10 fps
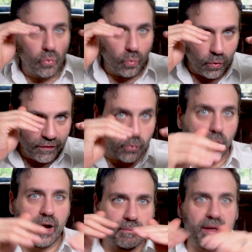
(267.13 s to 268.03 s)
If you
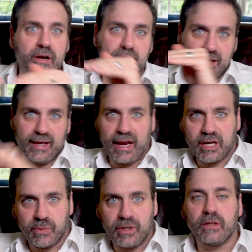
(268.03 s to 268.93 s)
want better
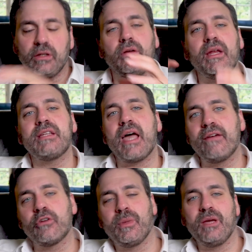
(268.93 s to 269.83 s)
engagement, you need to have
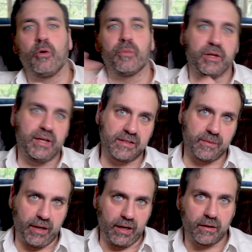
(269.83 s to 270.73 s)
your people
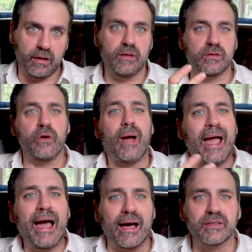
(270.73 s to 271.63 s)
participate. So
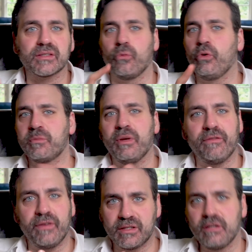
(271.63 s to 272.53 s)
ask, which
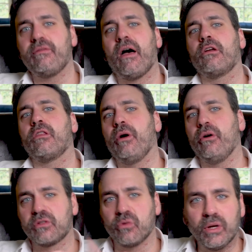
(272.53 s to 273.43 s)
benefits do you value the
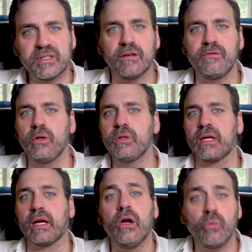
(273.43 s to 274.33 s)
most? What's
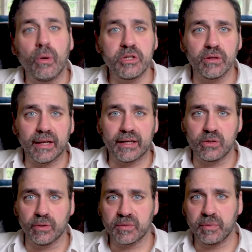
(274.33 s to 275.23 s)
confusing? What would you like us to
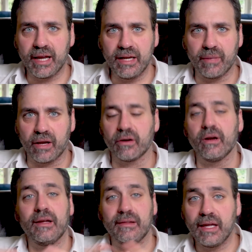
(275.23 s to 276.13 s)
explain better?
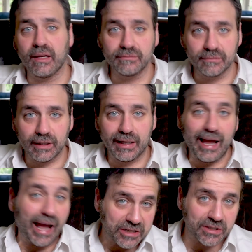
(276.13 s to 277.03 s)
Then
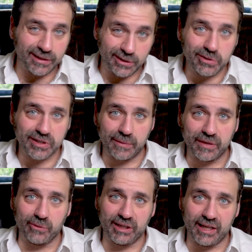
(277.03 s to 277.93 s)
actually do something
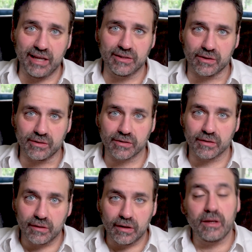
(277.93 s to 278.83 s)
with the answers.
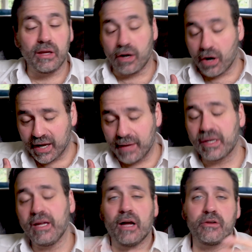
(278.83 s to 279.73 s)
At our company,
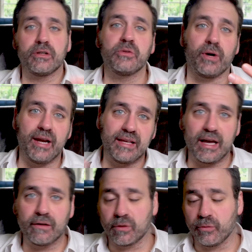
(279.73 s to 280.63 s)
120 days
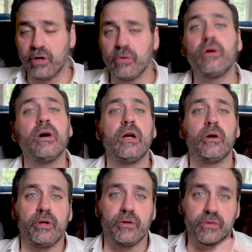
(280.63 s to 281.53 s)
out from renewal,
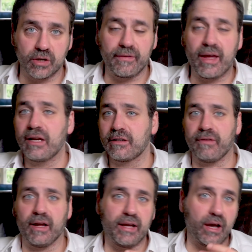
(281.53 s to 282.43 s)
we do surveying to
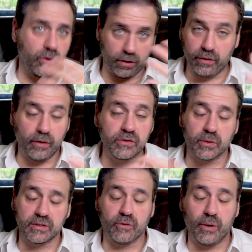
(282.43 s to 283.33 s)
find out those
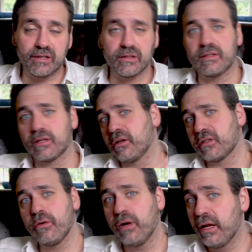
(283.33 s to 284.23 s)
sorts of questions and
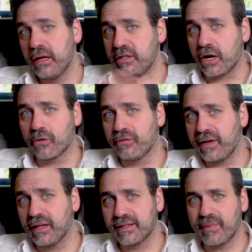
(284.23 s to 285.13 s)
also general
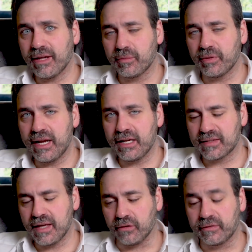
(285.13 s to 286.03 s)
feelings about the plan
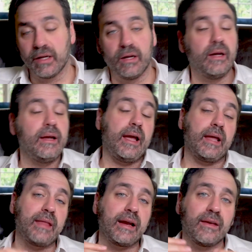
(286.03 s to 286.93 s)
itself. And
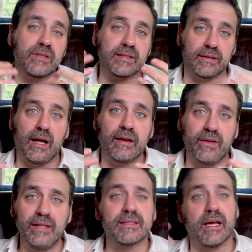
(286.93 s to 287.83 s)
that gives us a lot of
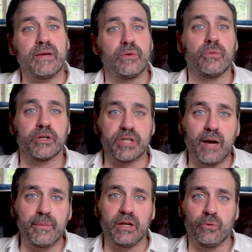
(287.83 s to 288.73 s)
insight when we're
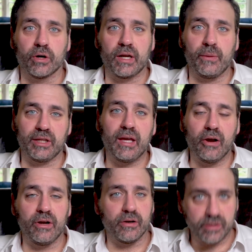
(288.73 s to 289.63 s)
shopping and working with the
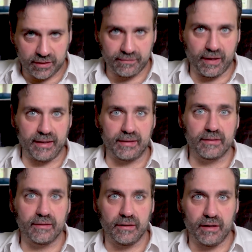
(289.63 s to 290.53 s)
carriers to find
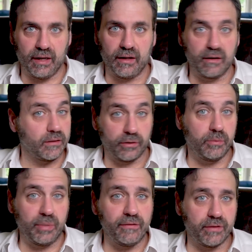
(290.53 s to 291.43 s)
good
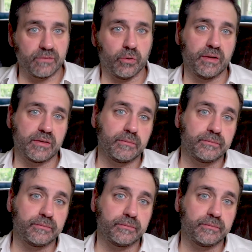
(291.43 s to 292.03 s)
benefits for us.